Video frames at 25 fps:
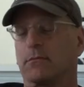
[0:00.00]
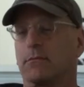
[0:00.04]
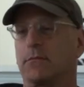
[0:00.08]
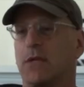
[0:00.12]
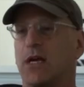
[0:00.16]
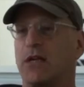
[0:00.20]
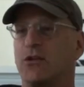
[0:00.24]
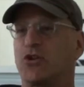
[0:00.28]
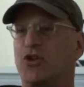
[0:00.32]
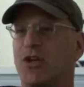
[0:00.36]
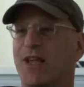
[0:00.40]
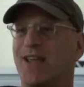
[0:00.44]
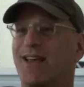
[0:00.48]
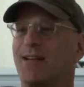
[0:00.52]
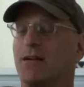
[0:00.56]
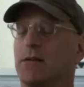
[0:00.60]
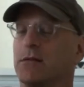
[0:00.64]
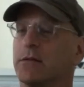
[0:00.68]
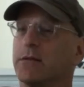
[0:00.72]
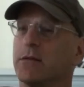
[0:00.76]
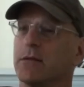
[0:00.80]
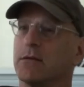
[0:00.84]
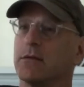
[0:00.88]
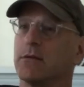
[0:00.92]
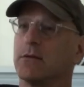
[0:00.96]
I
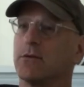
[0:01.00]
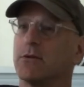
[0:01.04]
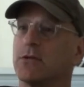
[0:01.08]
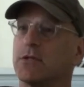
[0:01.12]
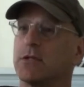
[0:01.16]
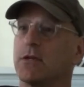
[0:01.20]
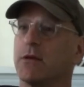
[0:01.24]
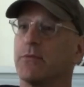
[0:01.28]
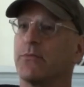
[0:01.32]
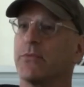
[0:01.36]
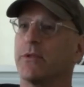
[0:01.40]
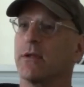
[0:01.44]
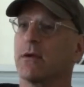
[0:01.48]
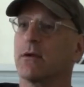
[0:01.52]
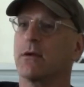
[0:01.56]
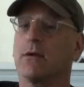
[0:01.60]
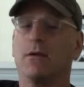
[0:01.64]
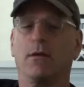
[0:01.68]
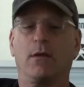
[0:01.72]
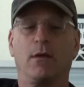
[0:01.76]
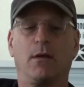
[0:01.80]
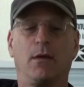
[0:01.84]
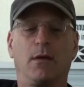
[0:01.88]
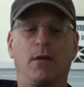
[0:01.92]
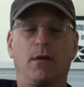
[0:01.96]
channeled it or something.
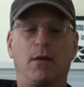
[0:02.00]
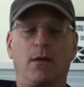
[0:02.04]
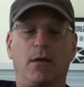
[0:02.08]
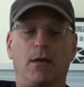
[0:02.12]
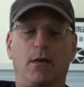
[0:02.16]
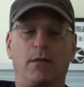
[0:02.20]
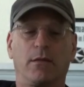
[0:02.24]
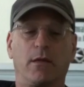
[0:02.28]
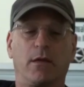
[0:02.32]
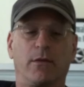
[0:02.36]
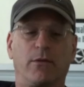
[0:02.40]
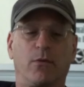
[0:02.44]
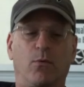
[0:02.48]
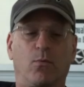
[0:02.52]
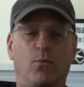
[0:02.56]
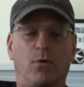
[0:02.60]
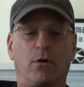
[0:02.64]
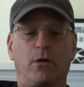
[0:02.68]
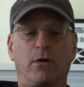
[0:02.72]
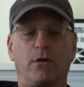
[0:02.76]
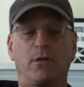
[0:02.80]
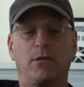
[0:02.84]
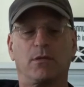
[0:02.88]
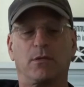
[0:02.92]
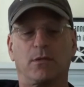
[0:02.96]
And then the
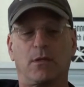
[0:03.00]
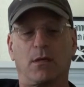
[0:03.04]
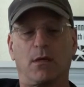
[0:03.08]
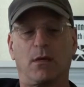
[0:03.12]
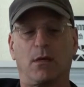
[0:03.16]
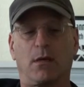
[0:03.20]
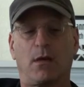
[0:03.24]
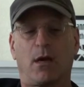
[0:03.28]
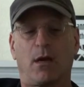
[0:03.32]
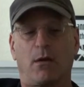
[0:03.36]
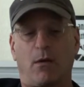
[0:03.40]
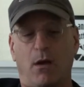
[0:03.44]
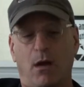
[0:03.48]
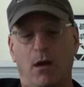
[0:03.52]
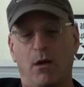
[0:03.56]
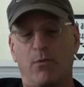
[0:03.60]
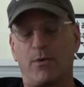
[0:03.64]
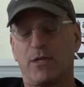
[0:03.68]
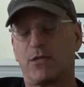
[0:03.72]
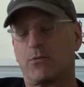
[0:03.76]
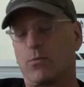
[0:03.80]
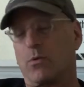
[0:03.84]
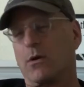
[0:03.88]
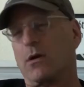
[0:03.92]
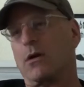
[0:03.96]
words, I
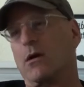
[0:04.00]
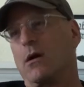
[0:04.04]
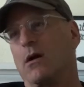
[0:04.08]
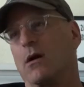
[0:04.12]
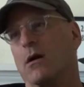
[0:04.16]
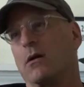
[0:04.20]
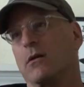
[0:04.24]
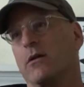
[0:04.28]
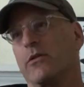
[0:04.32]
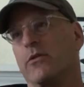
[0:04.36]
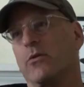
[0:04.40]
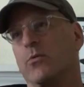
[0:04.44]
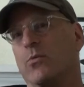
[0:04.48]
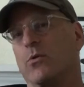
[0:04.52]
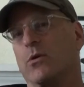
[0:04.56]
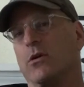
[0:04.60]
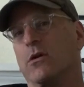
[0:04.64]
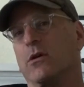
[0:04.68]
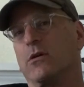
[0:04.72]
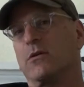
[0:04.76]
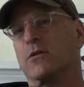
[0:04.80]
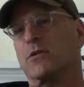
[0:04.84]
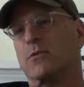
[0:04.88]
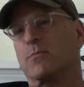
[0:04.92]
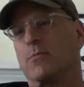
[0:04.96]
always work hard on the
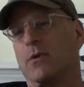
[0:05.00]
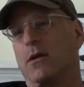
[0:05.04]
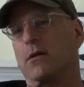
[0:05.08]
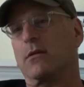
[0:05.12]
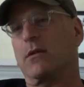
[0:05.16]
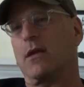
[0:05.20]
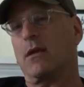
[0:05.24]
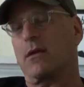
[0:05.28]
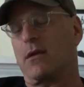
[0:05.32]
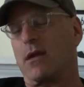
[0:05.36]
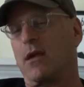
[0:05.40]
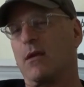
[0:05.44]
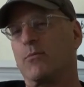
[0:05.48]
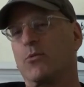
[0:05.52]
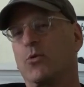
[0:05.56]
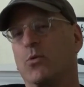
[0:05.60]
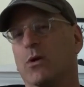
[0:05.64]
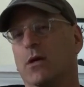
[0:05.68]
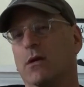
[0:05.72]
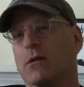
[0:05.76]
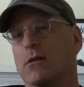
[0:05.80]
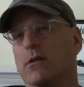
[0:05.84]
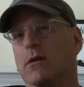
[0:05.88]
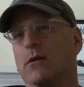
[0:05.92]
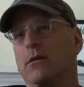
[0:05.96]
words, but they came
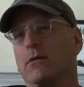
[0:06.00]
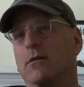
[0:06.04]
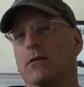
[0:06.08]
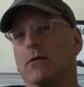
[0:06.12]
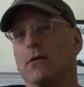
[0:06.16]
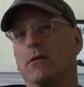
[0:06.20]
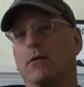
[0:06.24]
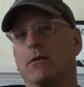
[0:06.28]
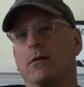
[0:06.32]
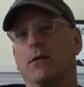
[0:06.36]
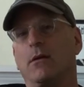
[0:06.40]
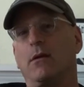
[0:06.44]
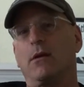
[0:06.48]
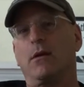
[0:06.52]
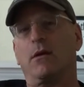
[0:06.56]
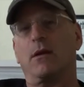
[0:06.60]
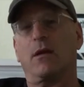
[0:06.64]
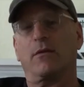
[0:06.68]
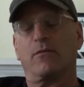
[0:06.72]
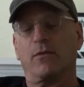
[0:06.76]
quickly. And